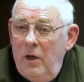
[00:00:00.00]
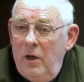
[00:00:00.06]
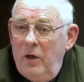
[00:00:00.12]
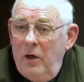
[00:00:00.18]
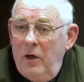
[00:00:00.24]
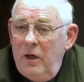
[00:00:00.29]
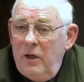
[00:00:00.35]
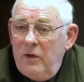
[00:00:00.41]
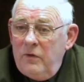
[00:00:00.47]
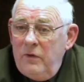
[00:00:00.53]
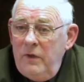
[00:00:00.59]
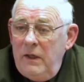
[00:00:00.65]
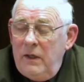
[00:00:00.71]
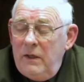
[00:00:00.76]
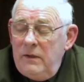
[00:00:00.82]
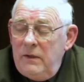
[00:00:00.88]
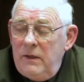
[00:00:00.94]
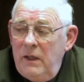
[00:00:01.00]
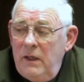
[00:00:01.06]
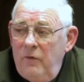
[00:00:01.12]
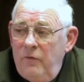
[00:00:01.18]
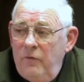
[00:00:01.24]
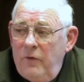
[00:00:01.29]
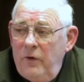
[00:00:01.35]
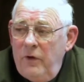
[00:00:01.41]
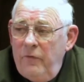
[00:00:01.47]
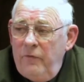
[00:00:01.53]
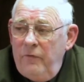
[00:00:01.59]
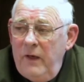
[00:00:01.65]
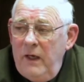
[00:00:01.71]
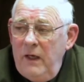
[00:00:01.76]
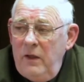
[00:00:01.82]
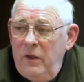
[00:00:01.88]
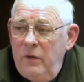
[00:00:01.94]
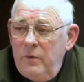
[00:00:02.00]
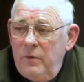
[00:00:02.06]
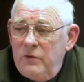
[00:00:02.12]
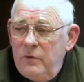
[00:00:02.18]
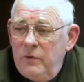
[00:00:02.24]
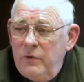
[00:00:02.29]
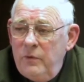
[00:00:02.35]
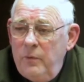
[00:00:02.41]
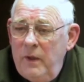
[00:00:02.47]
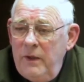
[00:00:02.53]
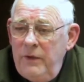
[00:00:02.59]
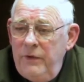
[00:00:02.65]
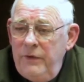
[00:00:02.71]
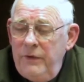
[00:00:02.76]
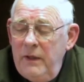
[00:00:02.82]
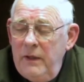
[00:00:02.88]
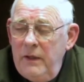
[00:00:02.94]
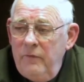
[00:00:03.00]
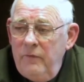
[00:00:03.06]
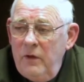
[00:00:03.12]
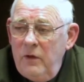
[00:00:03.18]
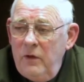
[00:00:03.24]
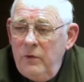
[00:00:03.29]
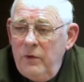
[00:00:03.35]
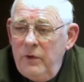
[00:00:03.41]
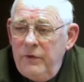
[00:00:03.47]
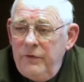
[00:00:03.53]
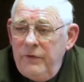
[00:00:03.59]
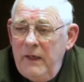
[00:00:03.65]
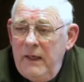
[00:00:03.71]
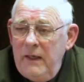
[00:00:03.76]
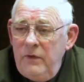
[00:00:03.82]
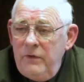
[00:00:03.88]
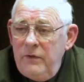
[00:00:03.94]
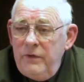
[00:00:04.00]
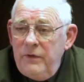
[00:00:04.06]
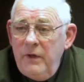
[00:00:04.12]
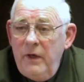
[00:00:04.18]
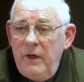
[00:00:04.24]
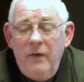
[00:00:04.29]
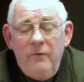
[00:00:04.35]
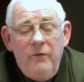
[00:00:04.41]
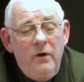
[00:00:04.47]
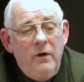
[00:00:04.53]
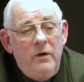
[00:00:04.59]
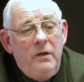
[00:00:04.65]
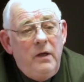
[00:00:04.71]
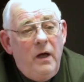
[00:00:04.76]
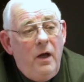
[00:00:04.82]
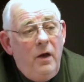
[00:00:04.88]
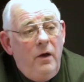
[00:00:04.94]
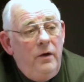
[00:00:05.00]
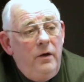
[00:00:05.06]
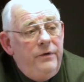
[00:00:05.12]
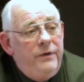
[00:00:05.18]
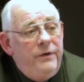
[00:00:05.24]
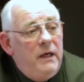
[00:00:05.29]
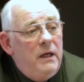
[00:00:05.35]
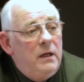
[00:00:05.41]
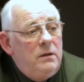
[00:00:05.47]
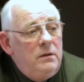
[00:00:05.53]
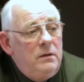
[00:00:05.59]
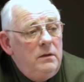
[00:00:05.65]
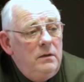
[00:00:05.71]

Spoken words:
Earnestly contend for the faith which was once delivered to the saints. It's a never done deal.